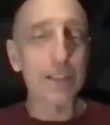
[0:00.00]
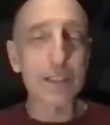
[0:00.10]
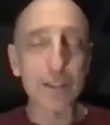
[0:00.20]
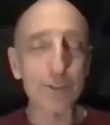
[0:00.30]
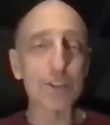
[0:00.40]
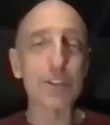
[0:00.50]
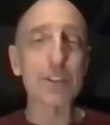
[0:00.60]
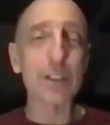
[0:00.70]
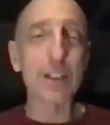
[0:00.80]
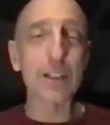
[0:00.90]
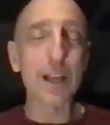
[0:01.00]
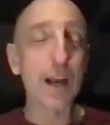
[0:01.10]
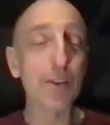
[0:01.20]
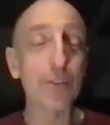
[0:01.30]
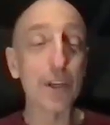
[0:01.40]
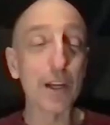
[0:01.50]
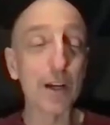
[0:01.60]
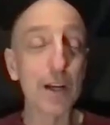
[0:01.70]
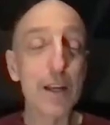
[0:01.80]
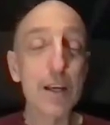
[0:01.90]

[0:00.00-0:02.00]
everything was just laid out there.